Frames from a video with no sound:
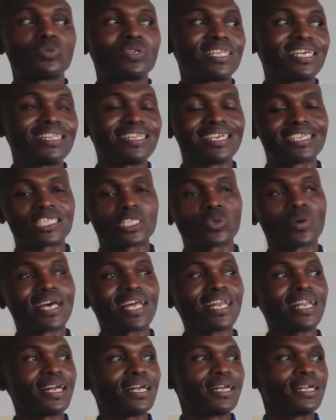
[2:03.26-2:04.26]
within the soil
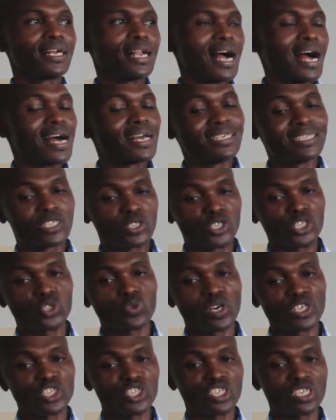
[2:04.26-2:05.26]
is
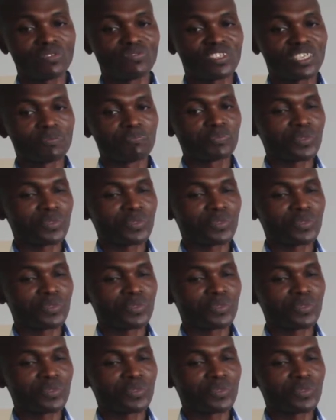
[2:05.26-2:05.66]
also achieved.